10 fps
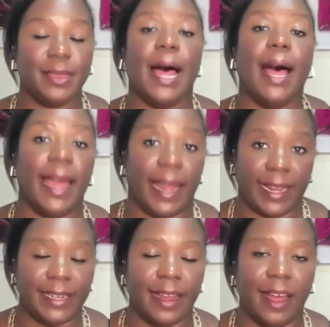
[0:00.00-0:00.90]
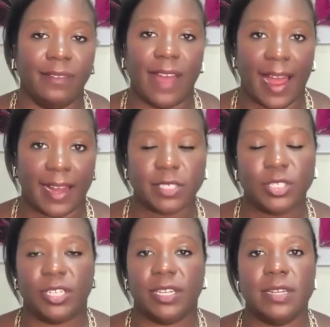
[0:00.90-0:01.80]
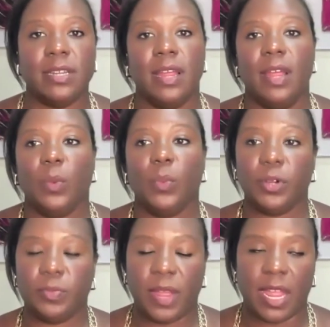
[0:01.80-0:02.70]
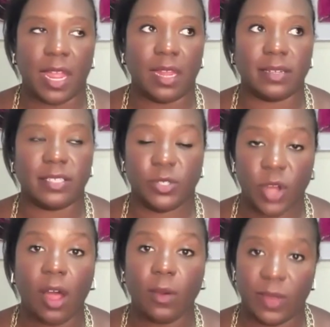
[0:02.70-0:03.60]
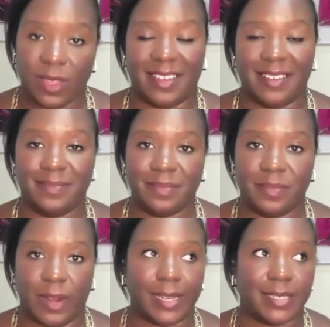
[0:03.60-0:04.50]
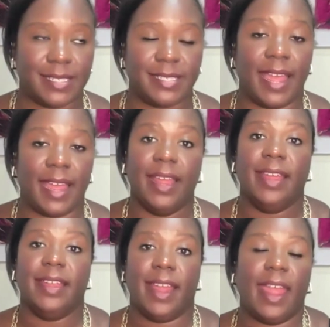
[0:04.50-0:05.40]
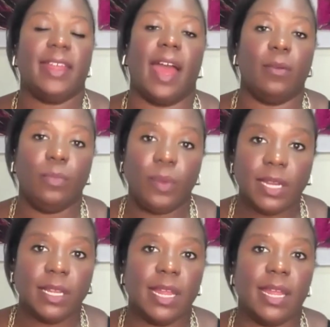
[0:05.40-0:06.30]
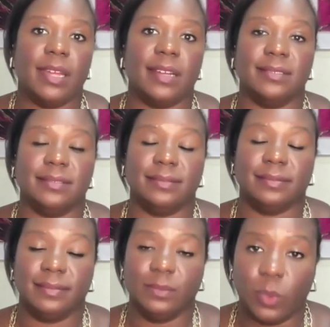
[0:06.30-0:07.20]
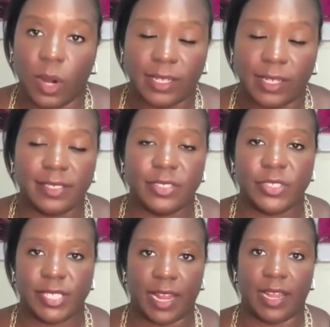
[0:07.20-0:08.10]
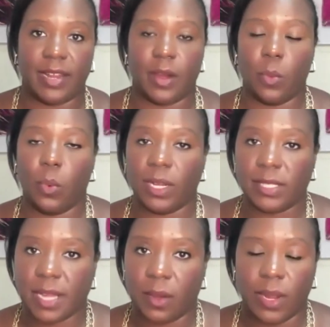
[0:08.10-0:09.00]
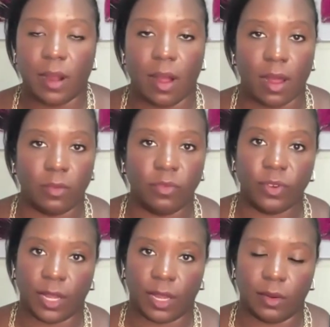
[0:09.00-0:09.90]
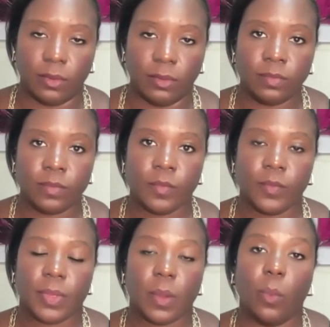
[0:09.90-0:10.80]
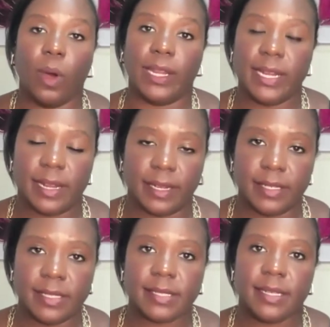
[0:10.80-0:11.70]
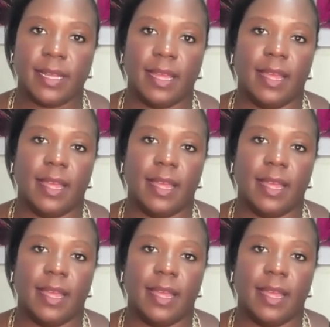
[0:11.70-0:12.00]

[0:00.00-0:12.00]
line of action would be to talk with them, right? To say, hey, I really want to understand what's going on for you, what it is.